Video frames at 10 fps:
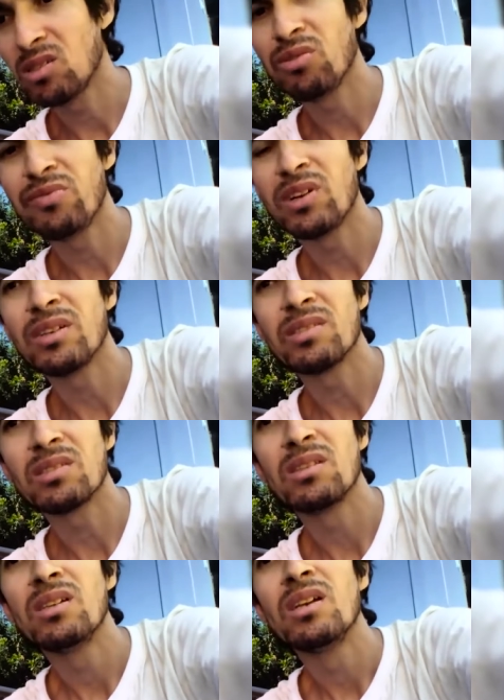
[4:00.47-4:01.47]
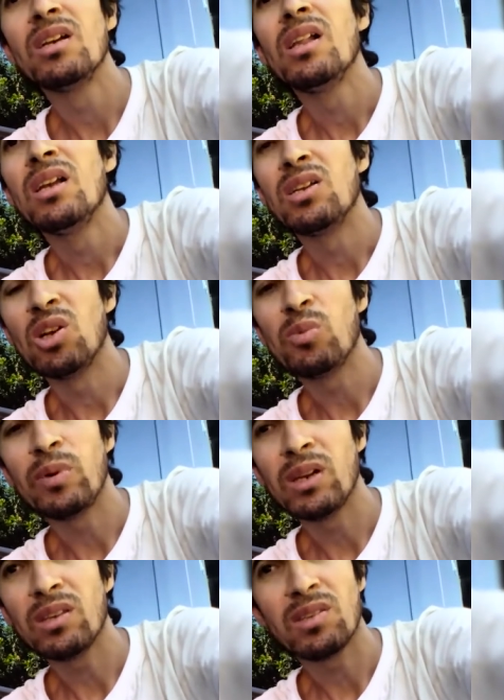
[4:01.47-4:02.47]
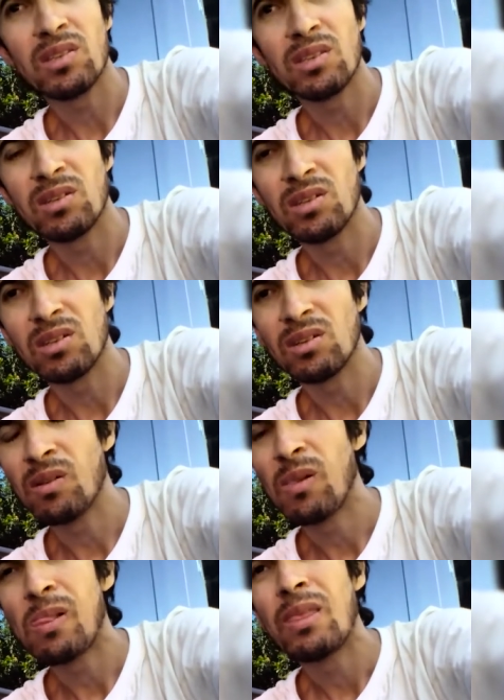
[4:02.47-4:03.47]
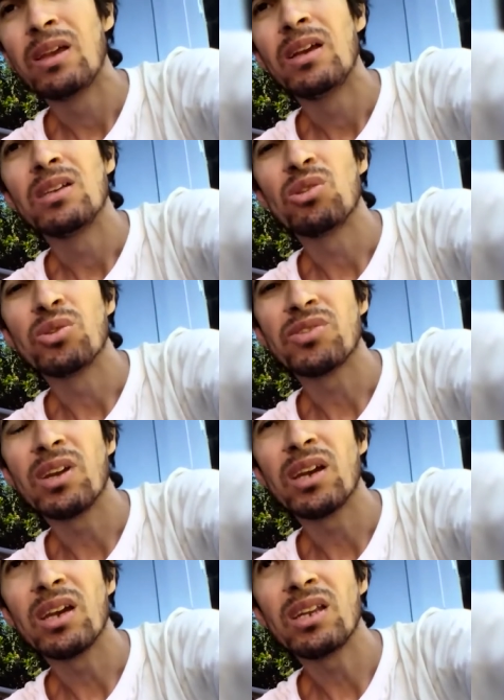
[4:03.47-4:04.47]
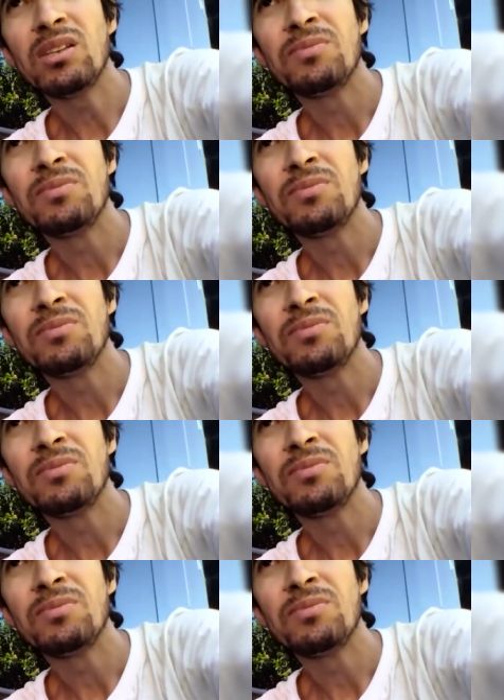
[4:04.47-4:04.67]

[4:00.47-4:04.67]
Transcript: offer us no place to stay in